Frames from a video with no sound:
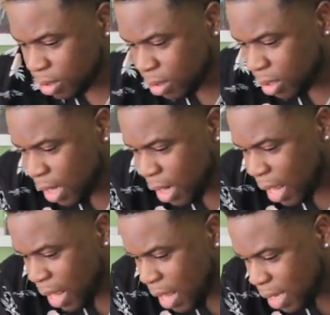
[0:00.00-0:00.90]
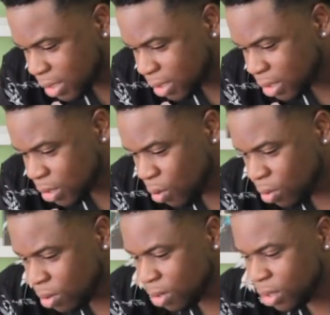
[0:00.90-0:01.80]
They got an ass of
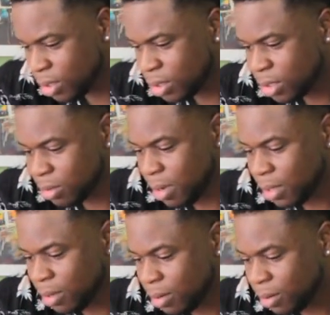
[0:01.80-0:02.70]
soda and these niggas about to